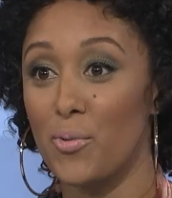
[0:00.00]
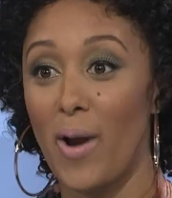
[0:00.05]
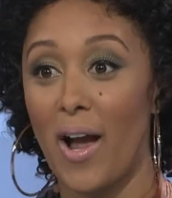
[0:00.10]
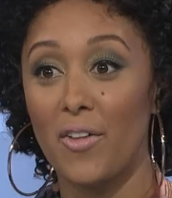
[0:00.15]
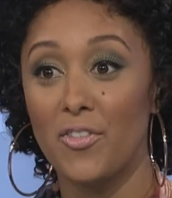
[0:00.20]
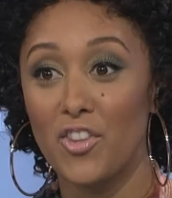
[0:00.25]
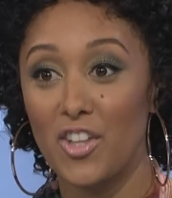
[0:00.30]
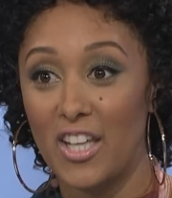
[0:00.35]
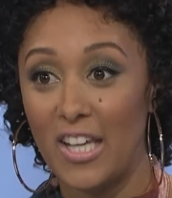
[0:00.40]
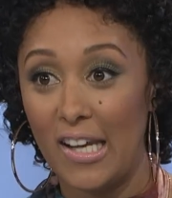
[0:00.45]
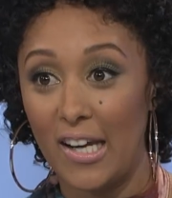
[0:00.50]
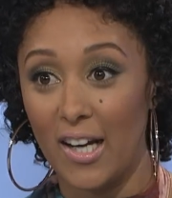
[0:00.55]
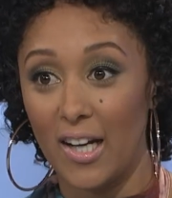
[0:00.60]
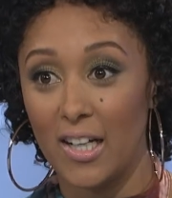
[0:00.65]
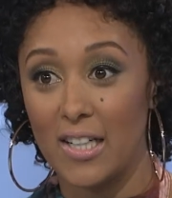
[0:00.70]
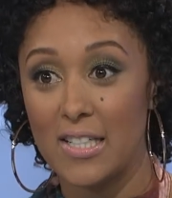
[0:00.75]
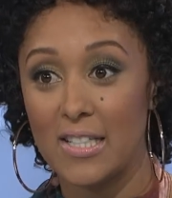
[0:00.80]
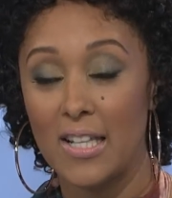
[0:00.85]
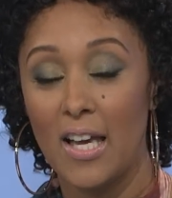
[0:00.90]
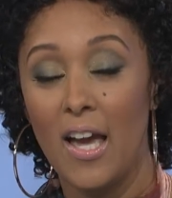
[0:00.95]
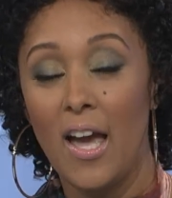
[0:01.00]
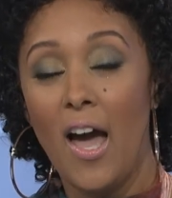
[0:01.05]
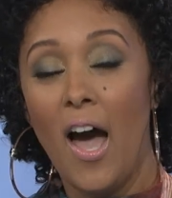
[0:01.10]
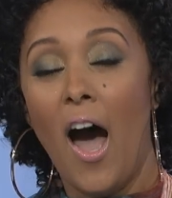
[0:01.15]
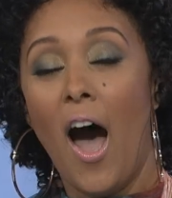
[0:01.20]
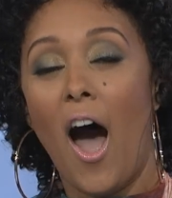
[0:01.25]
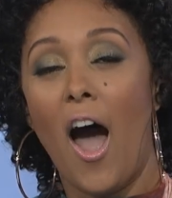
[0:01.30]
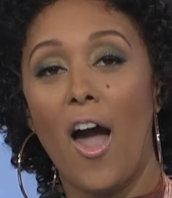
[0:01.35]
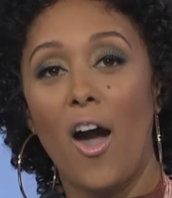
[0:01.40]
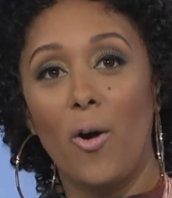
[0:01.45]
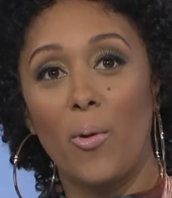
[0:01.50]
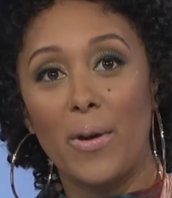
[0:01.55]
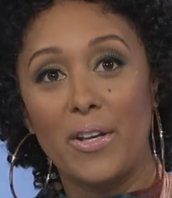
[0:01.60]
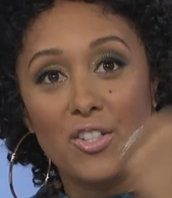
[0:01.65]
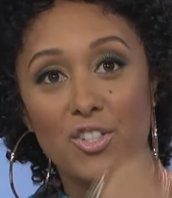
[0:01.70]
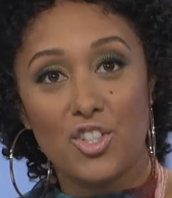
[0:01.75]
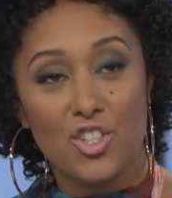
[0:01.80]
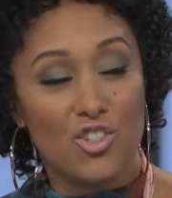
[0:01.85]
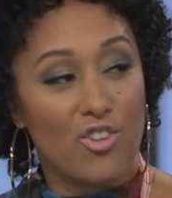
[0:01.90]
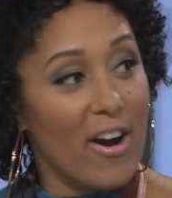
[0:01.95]
throughout the years, I
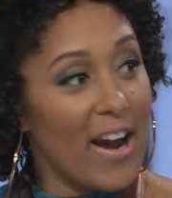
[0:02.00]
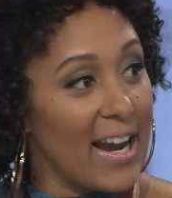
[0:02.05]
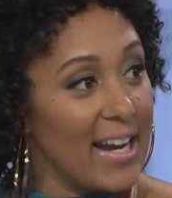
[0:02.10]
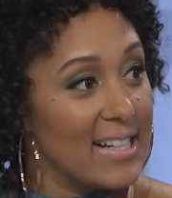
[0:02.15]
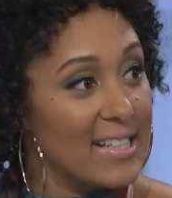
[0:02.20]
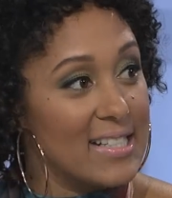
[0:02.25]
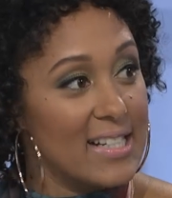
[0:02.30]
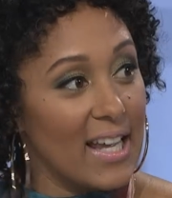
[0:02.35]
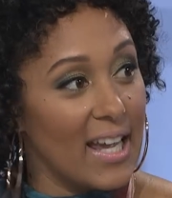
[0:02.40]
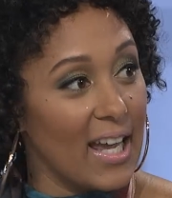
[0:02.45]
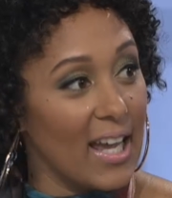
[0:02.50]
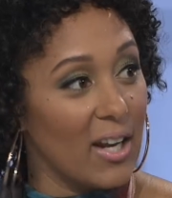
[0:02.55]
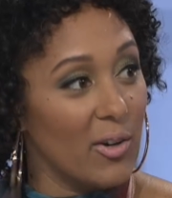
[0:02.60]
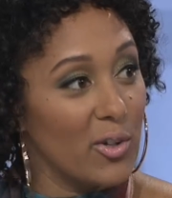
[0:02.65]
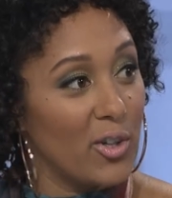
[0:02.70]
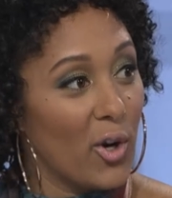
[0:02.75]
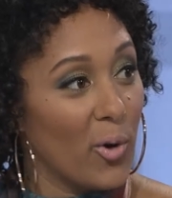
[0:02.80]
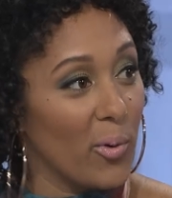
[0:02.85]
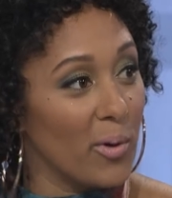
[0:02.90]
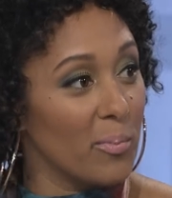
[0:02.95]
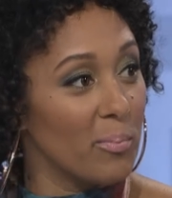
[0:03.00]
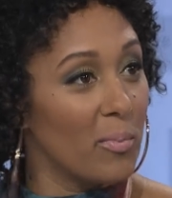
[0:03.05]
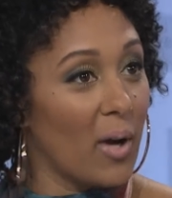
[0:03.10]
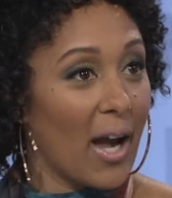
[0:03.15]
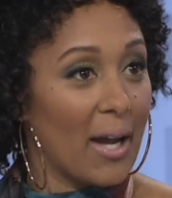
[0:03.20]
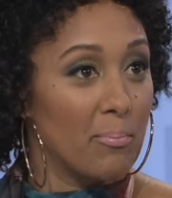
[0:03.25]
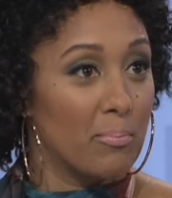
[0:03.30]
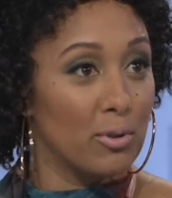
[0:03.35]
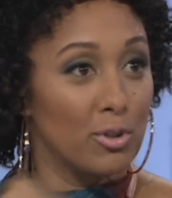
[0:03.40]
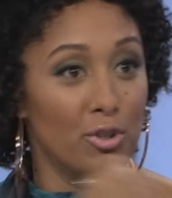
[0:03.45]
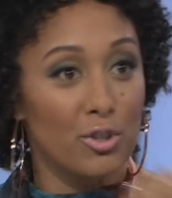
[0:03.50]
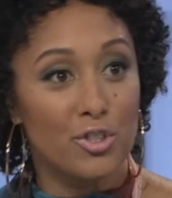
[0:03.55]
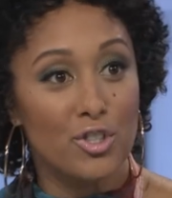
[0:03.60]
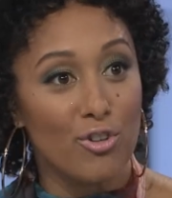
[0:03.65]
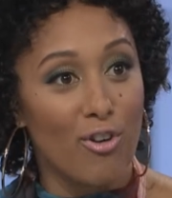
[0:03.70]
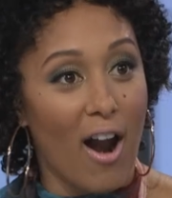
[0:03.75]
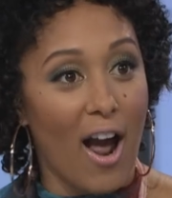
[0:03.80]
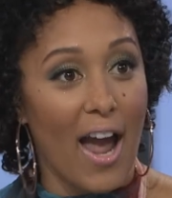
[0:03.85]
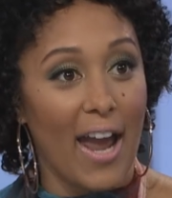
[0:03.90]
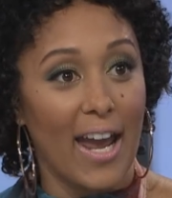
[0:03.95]
always straightened it. You know, I blew
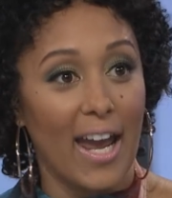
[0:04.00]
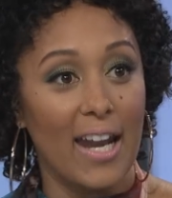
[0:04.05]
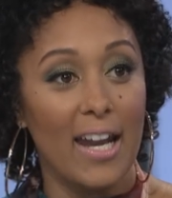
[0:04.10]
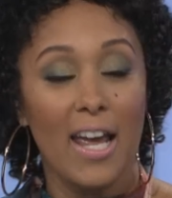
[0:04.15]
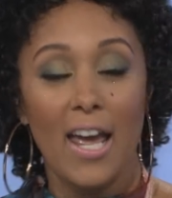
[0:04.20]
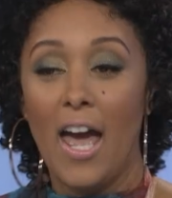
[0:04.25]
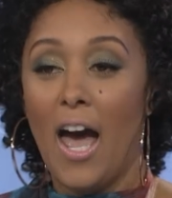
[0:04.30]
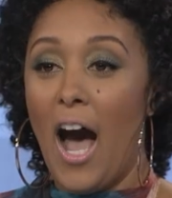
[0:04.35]
dry it.